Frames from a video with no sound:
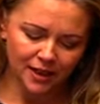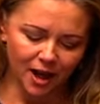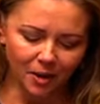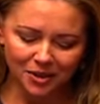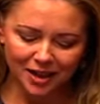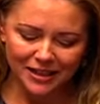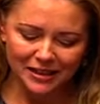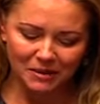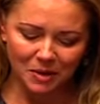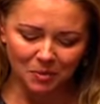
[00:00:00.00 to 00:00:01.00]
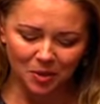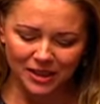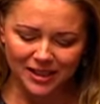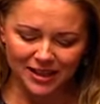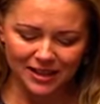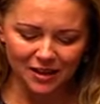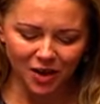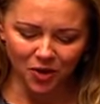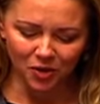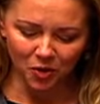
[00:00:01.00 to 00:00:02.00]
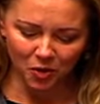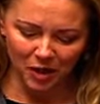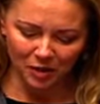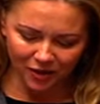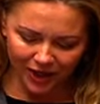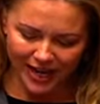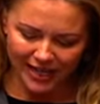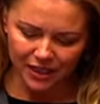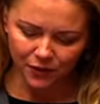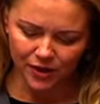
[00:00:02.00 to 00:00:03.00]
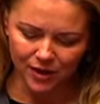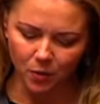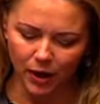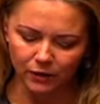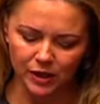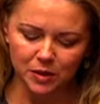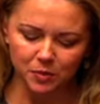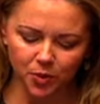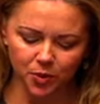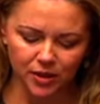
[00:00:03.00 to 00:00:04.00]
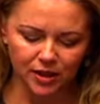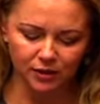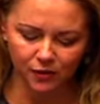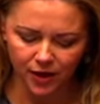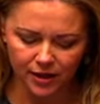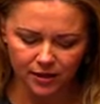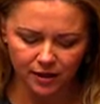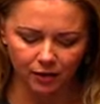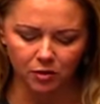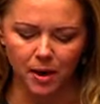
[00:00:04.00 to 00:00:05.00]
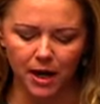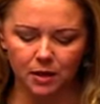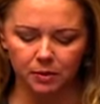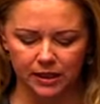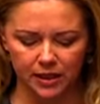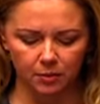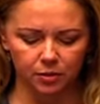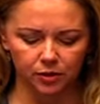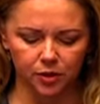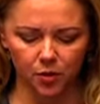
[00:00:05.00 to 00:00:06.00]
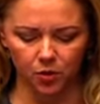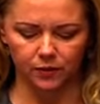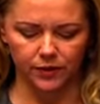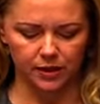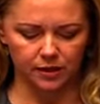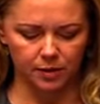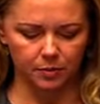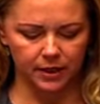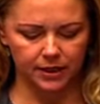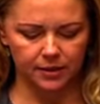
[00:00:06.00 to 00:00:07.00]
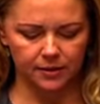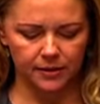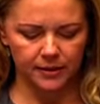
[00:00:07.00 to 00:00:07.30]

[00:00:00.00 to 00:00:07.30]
I would like to thank my predecessor, the Honourable Greg Hunt, for his unwavering support, advice and remarkable example to all of us in this place.